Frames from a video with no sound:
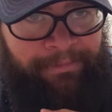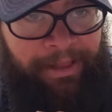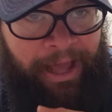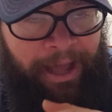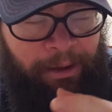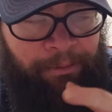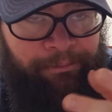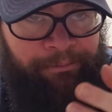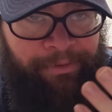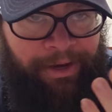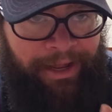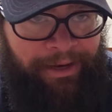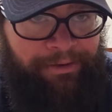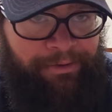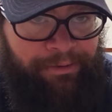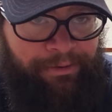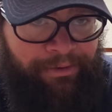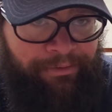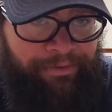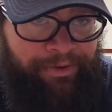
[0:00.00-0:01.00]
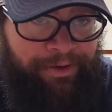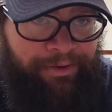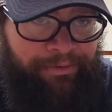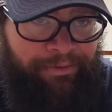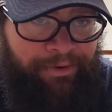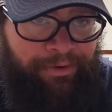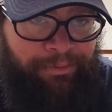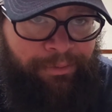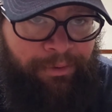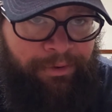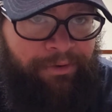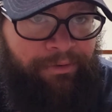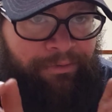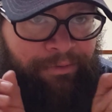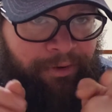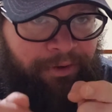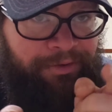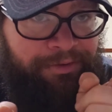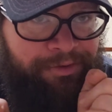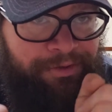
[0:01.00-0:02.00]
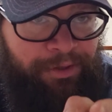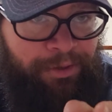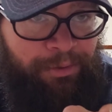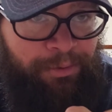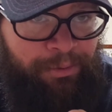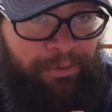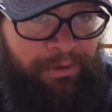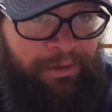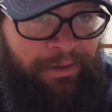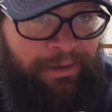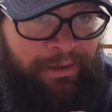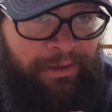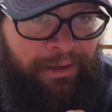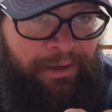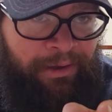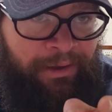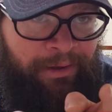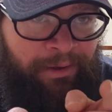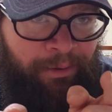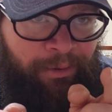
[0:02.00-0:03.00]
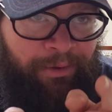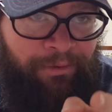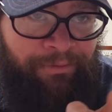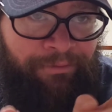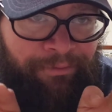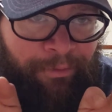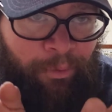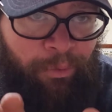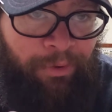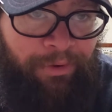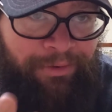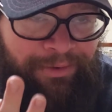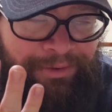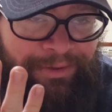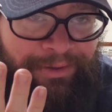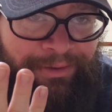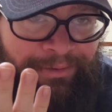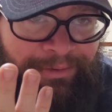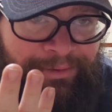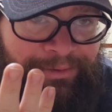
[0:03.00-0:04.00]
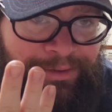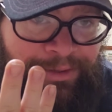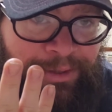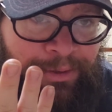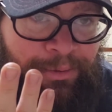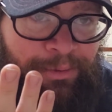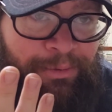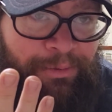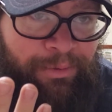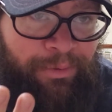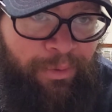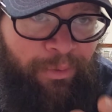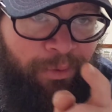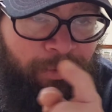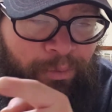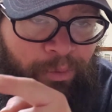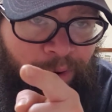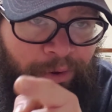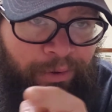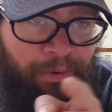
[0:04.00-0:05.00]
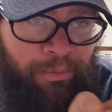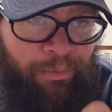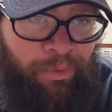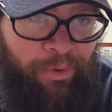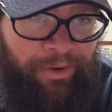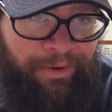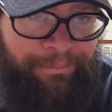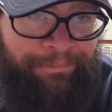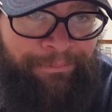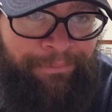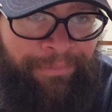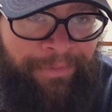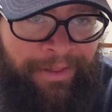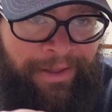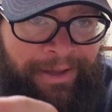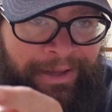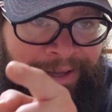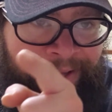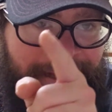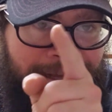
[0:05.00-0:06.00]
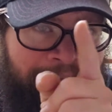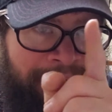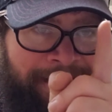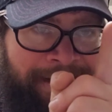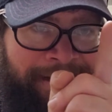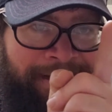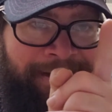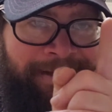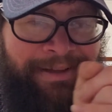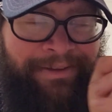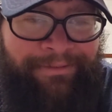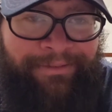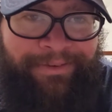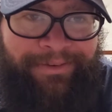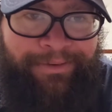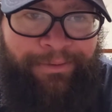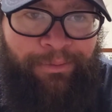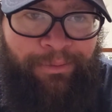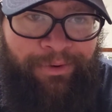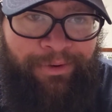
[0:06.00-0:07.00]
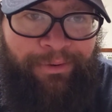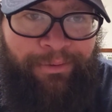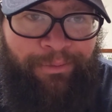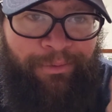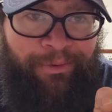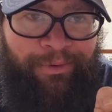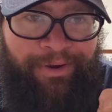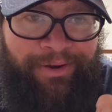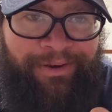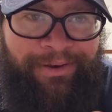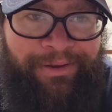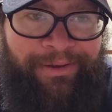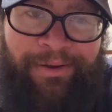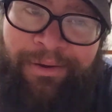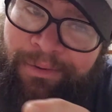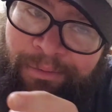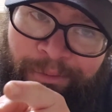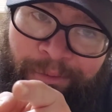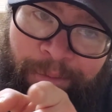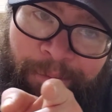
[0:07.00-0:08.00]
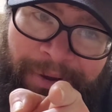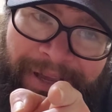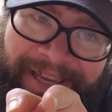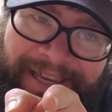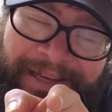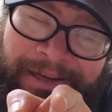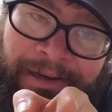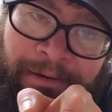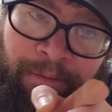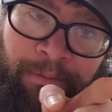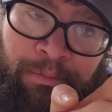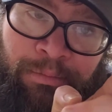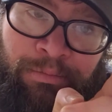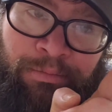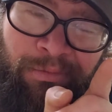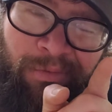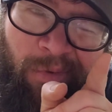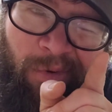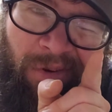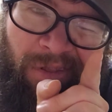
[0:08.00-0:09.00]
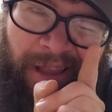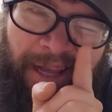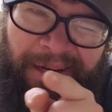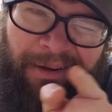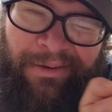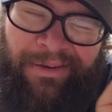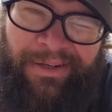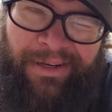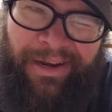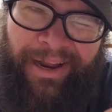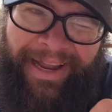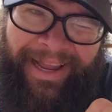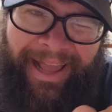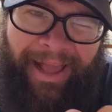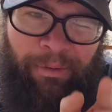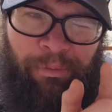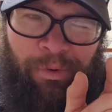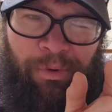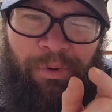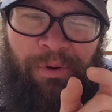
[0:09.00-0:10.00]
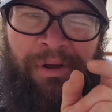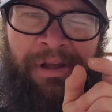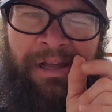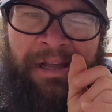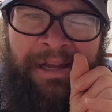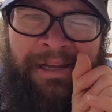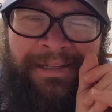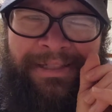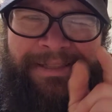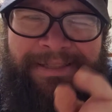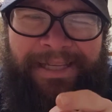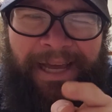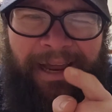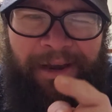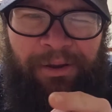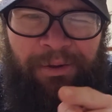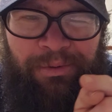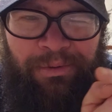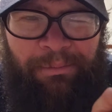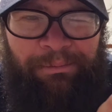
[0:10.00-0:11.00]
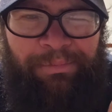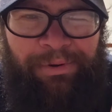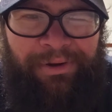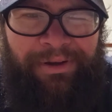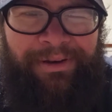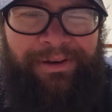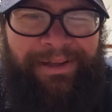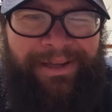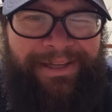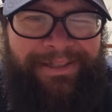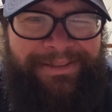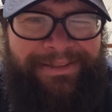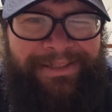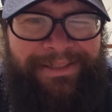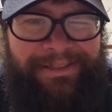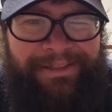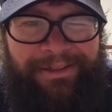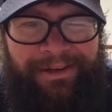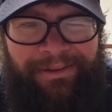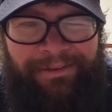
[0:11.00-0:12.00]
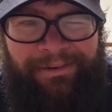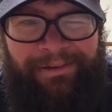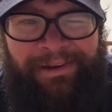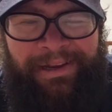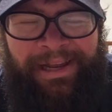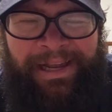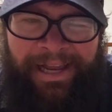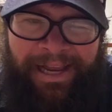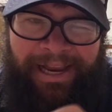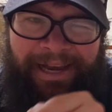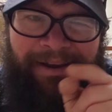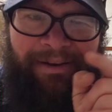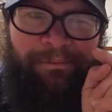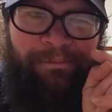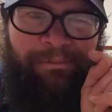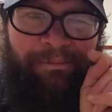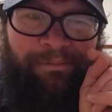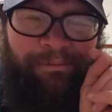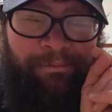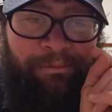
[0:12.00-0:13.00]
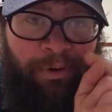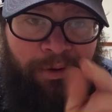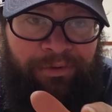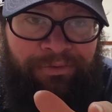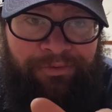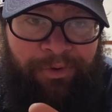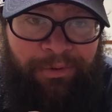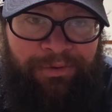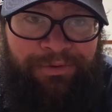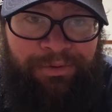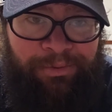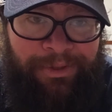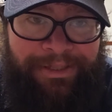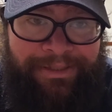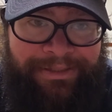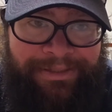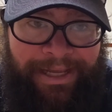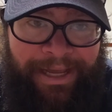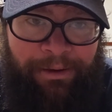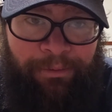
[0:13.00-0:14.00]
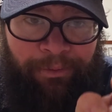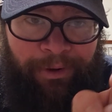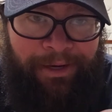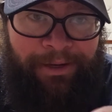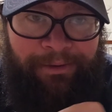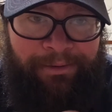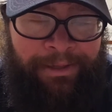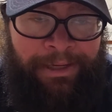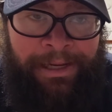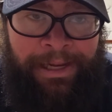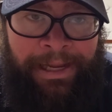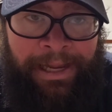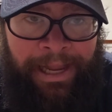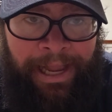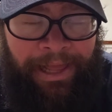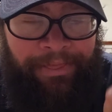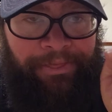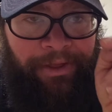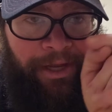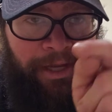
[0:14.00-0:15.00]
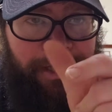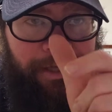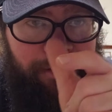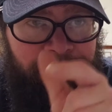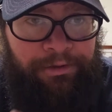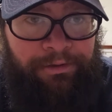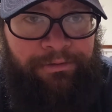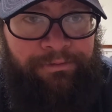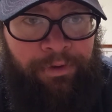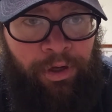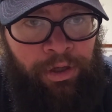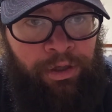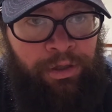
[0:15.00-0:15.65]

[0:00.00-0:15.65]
I'm not doing a video. First one, the first two or four, two, one on one. This is the one on one. Will be later tonight. I will decide who I'm putting against each other. And both folks win that round at the end of